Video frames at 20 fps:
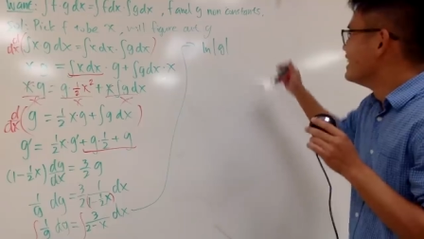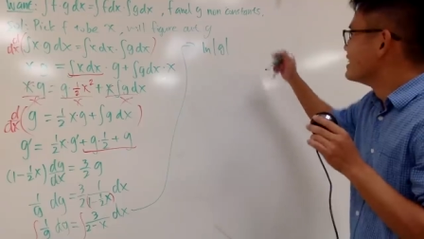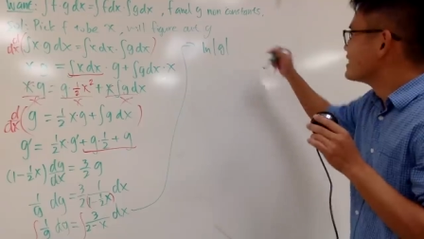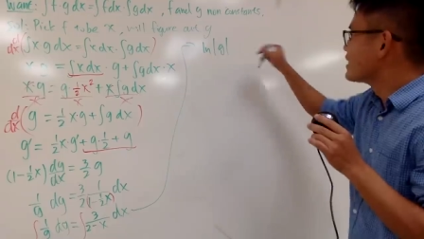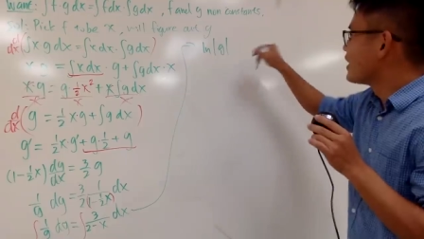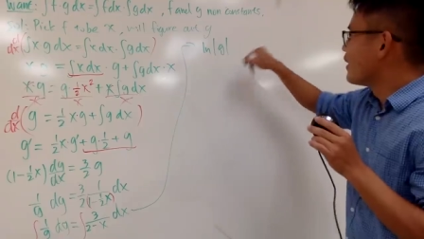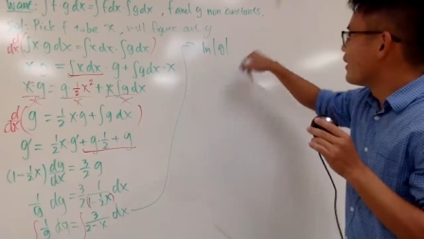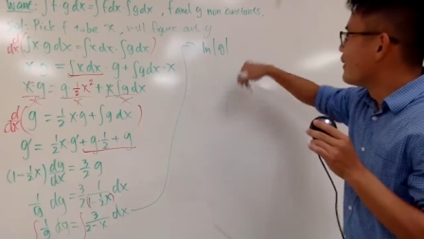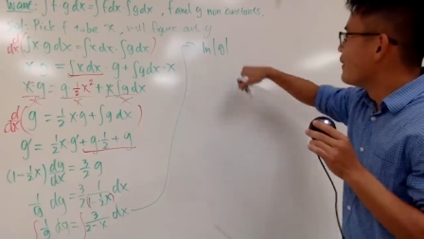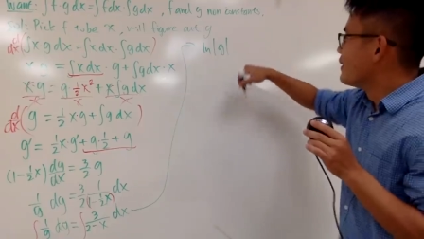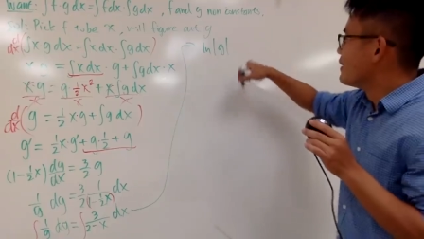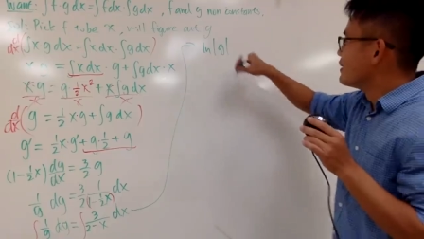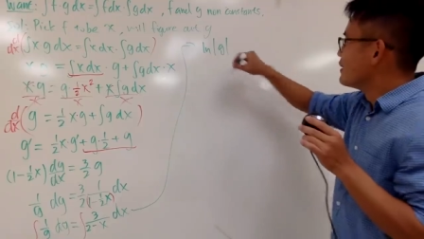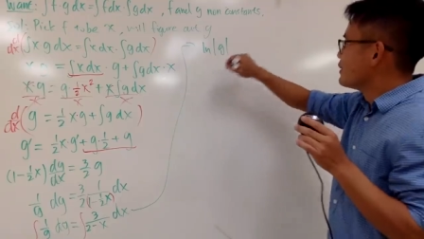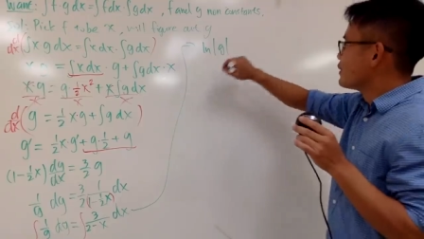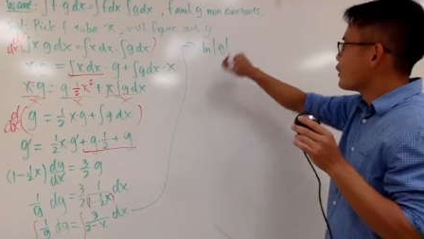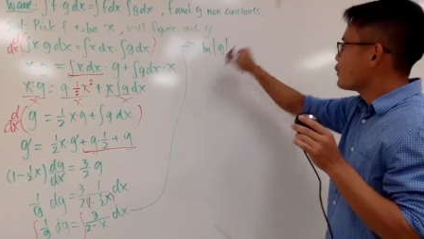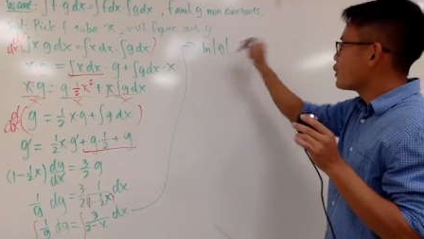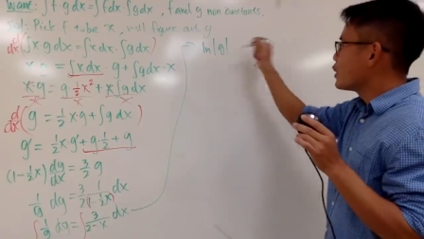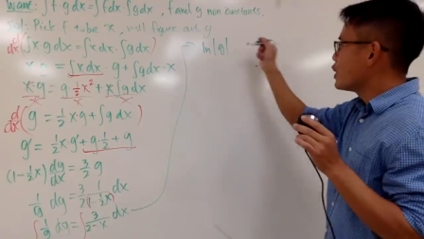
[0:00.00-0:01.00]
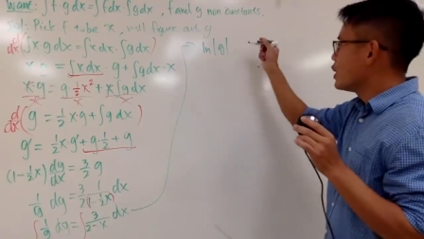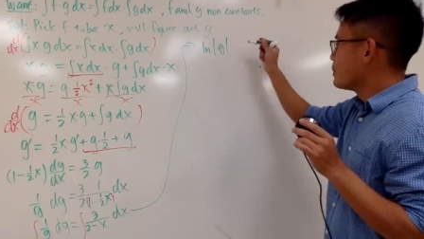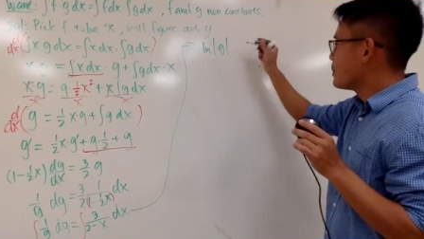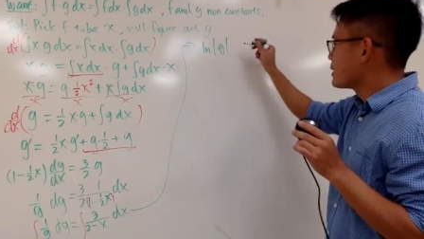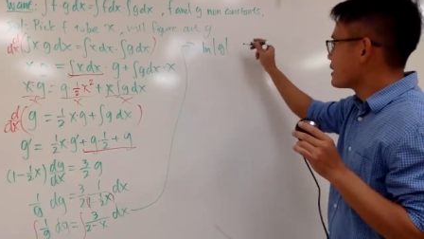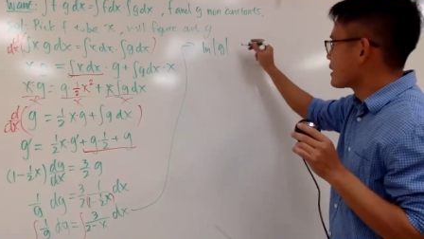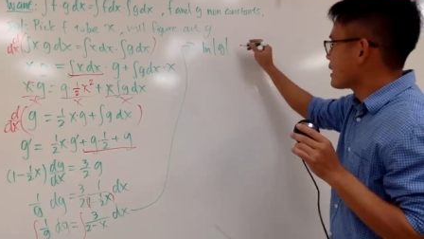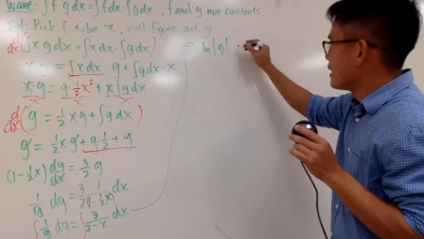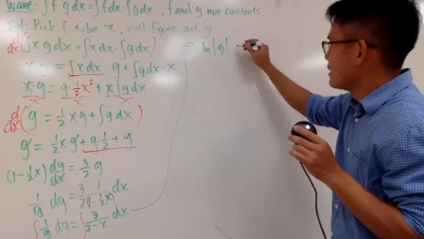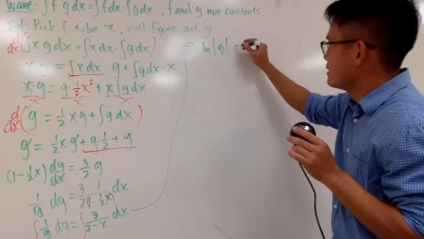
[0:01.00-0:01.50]
So don't worry about
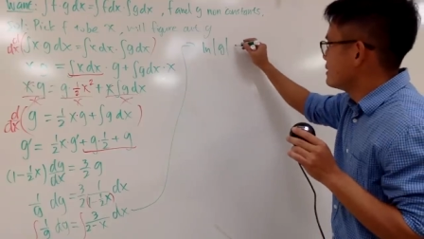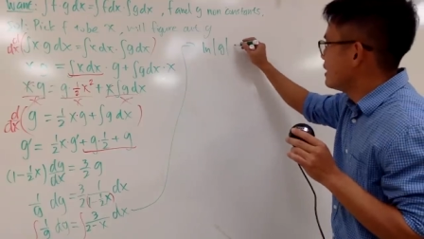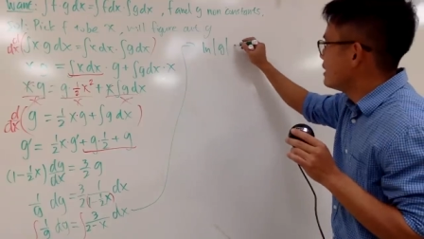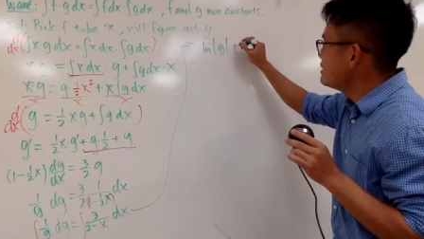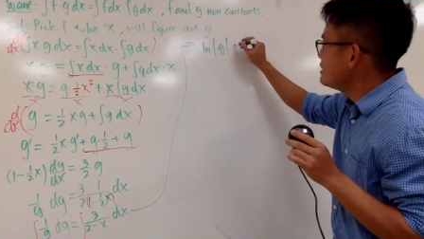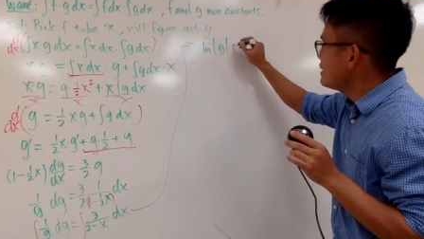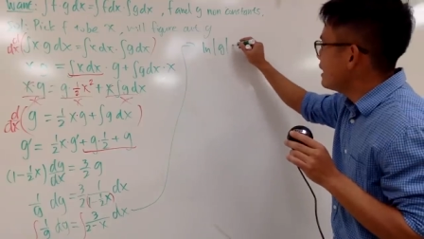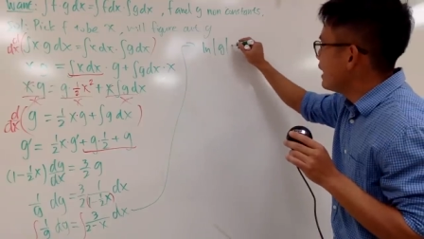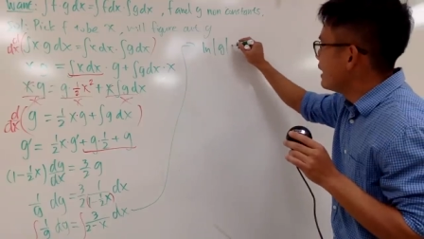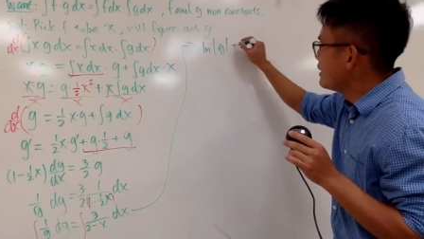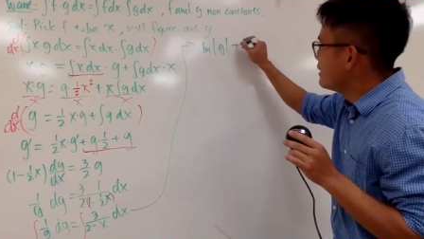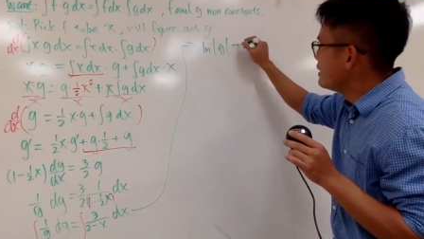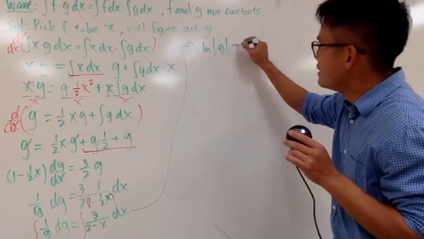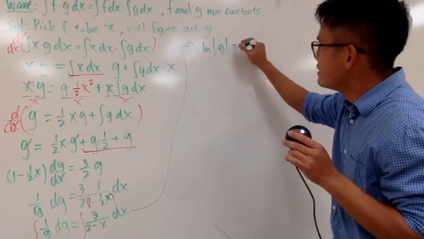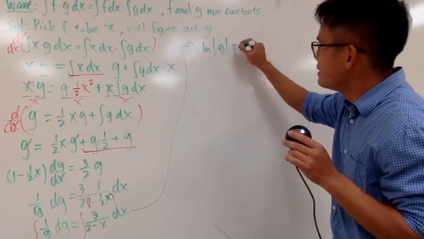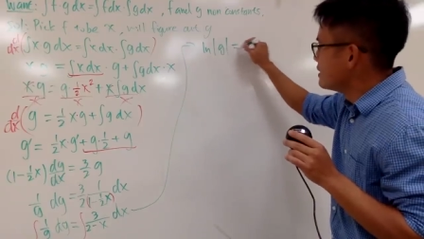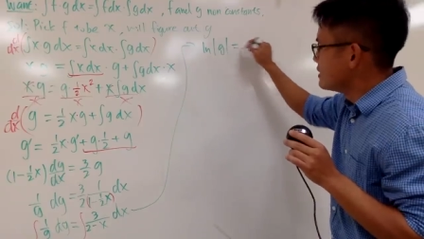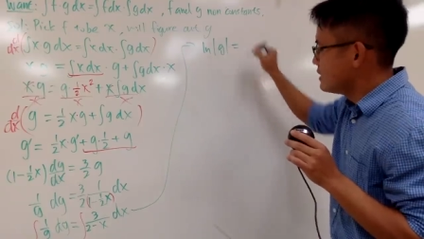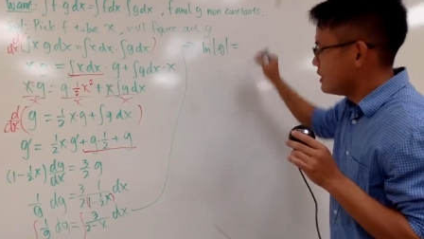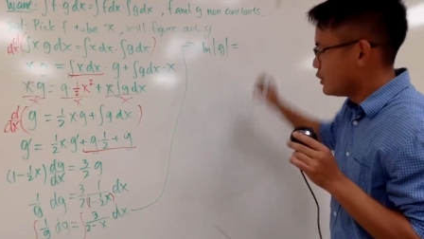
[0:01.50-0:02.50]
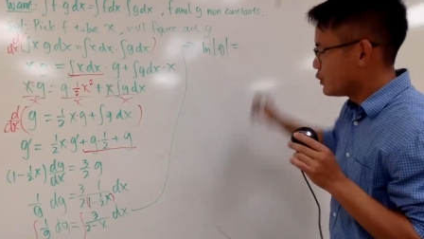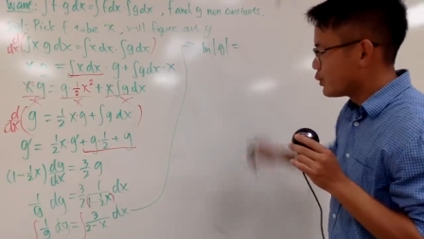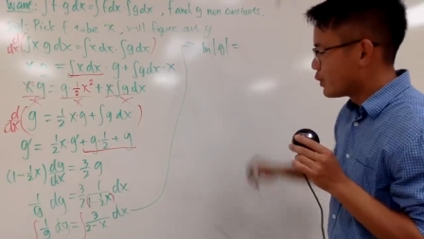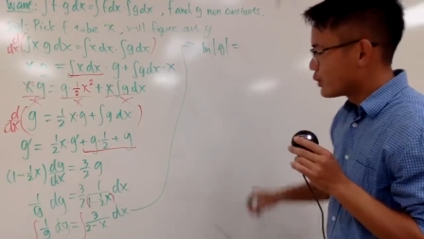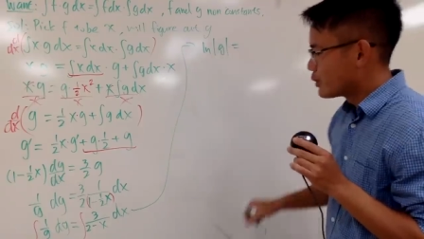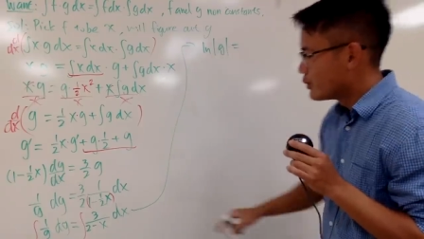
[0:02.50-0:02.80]
the constants. And this is equal